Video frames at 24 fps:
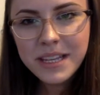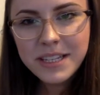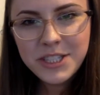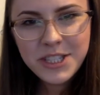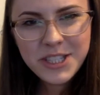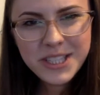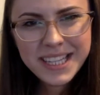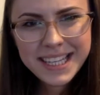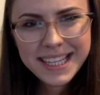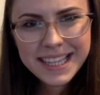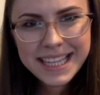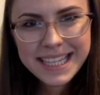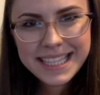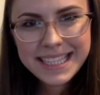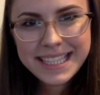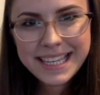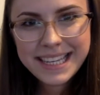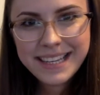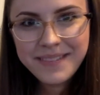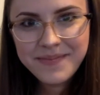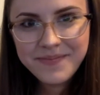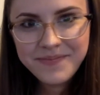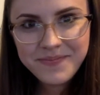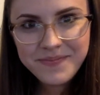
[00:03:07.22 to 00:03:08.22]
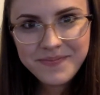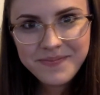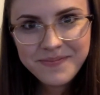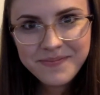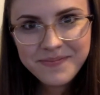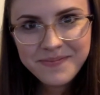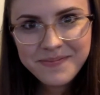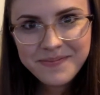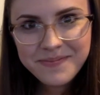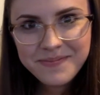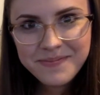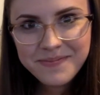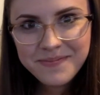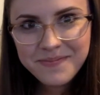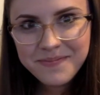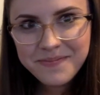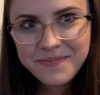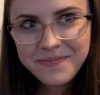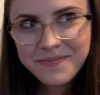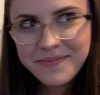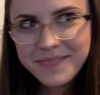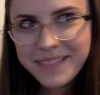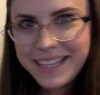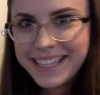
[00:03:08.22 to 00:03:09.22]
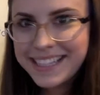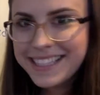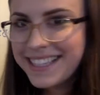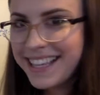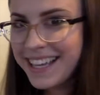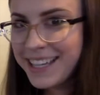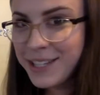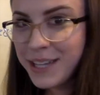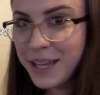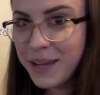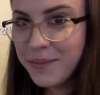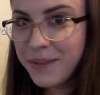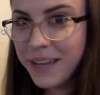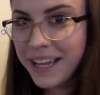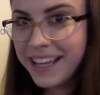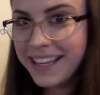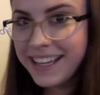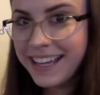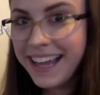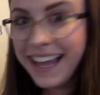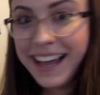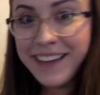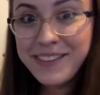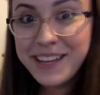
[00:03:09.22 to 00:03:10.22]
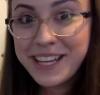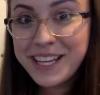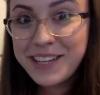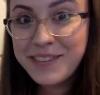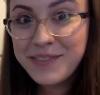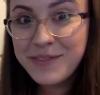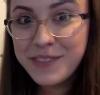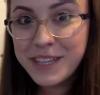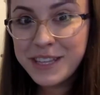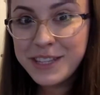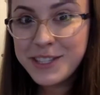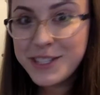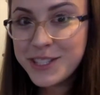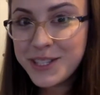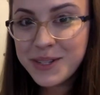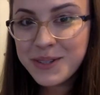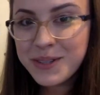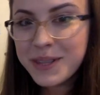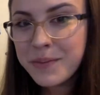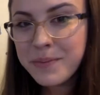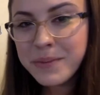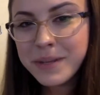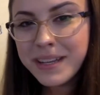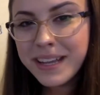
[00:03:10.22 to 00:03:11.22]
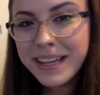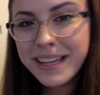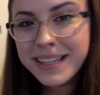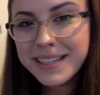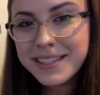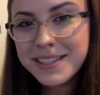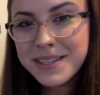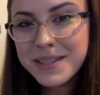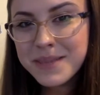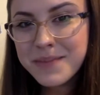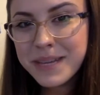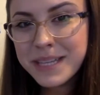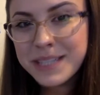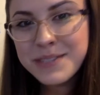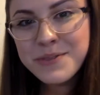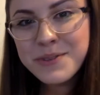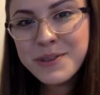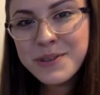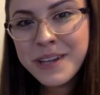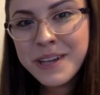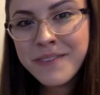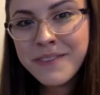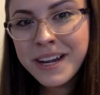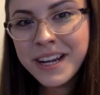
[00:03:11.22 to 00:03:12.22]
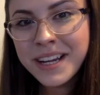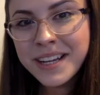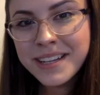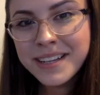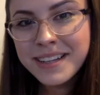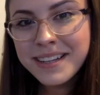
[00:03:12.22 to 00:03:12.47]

do you think that's it? Have I convinced you that bananas are the best fruit ever?